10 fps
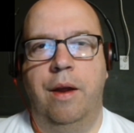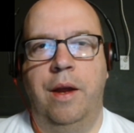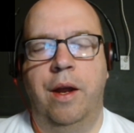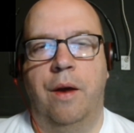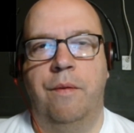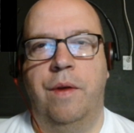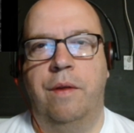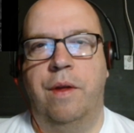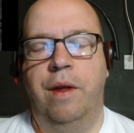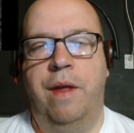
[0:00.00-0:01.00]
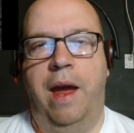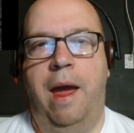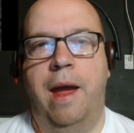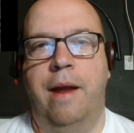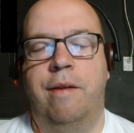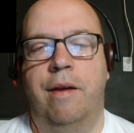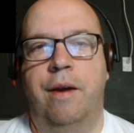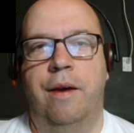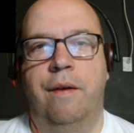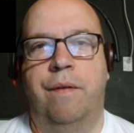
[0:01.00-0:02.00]
you know, the head
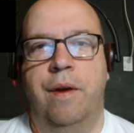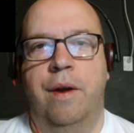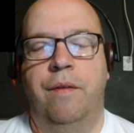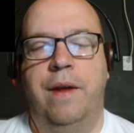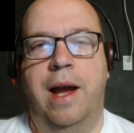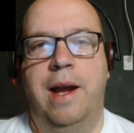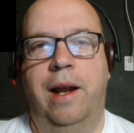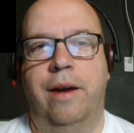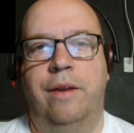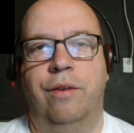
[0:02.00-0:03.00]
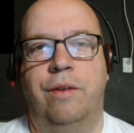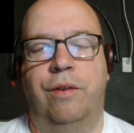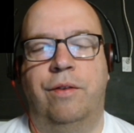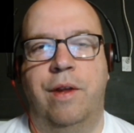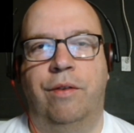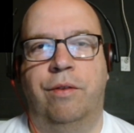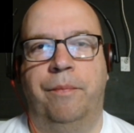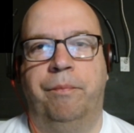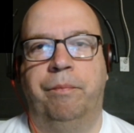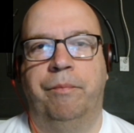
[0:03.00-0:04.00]
of the aliens is this
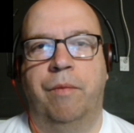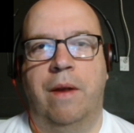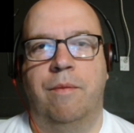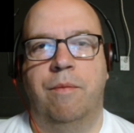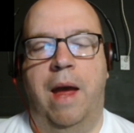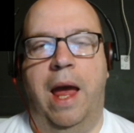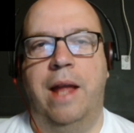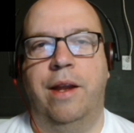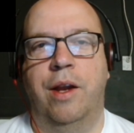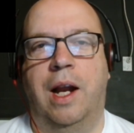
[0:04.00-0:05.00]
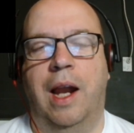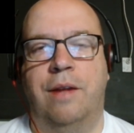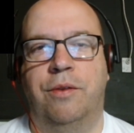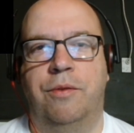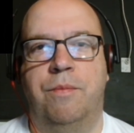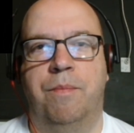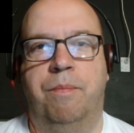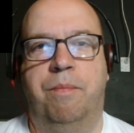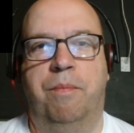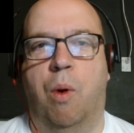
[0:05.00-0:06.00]
head in a glass
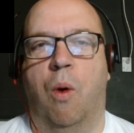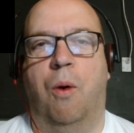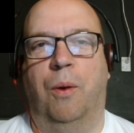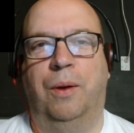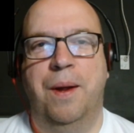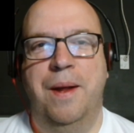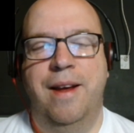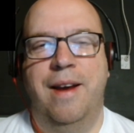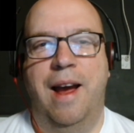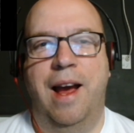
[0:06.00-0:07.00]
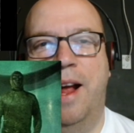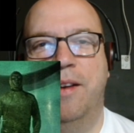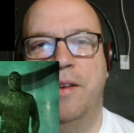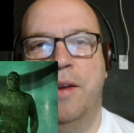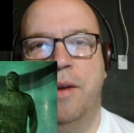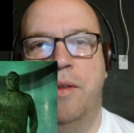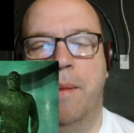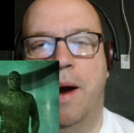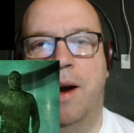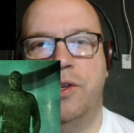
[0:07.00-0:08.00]
ball, and the
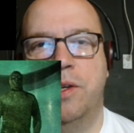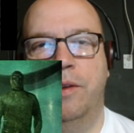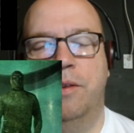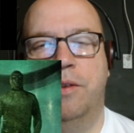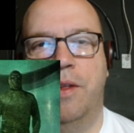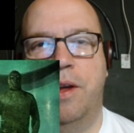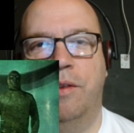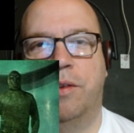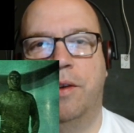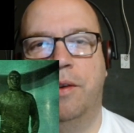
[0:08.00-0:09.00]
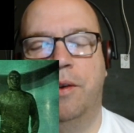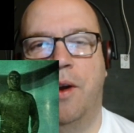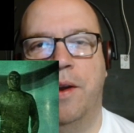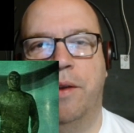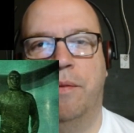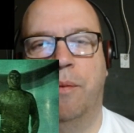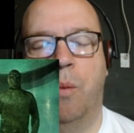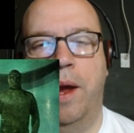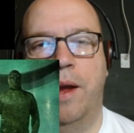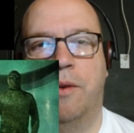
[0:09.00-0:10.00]
Martians are these kind of
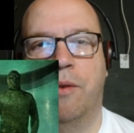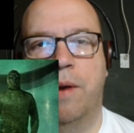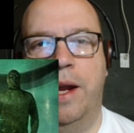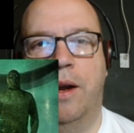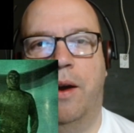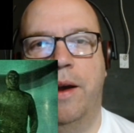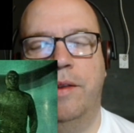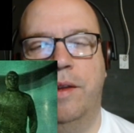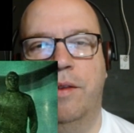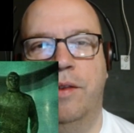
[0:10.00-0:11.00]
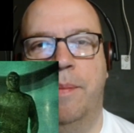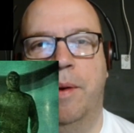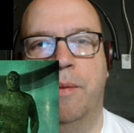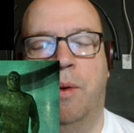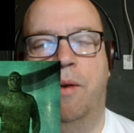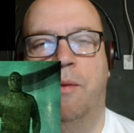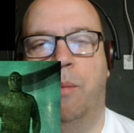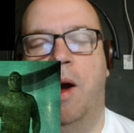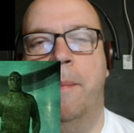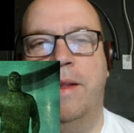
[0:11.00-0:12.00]
weird green guys in zip-up,
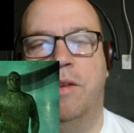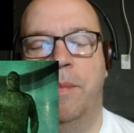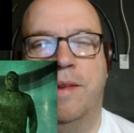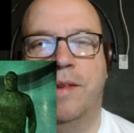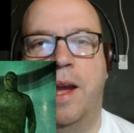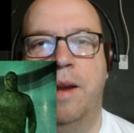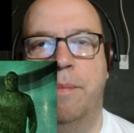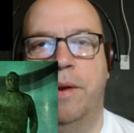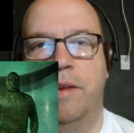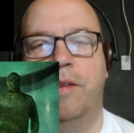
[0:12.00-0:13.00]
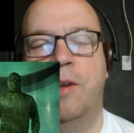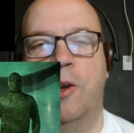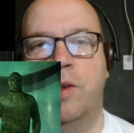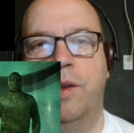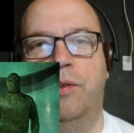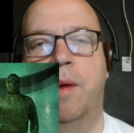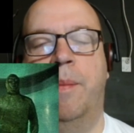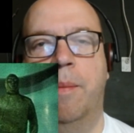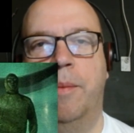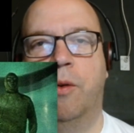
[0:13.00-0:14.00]
what are meant to be skin, but is essentially
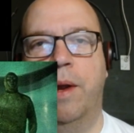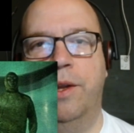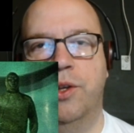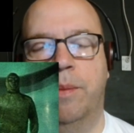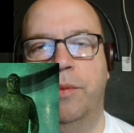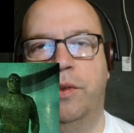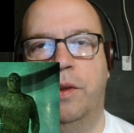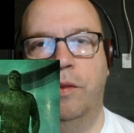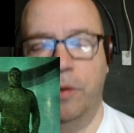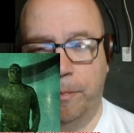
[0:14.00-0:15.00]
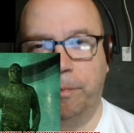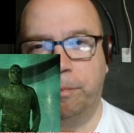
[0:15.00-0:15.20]
zip-up green jumpsuits